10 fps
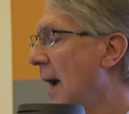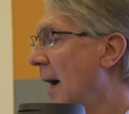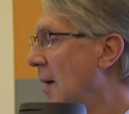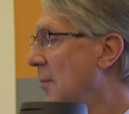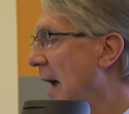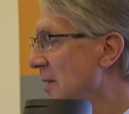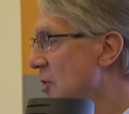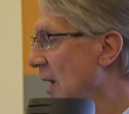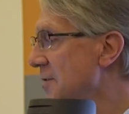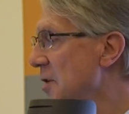um, and
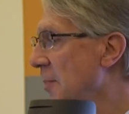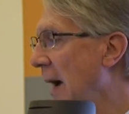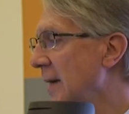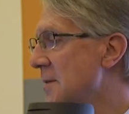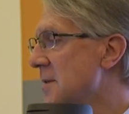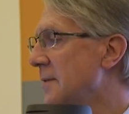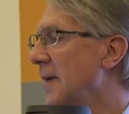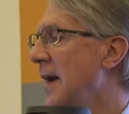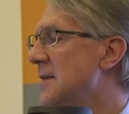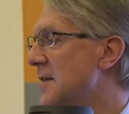changing patterns of
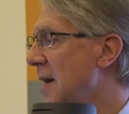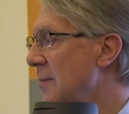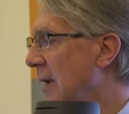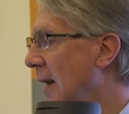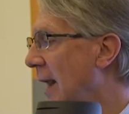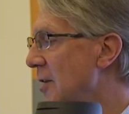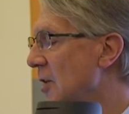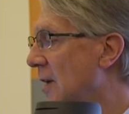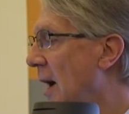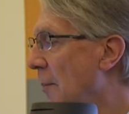entertainment and
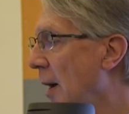leisure,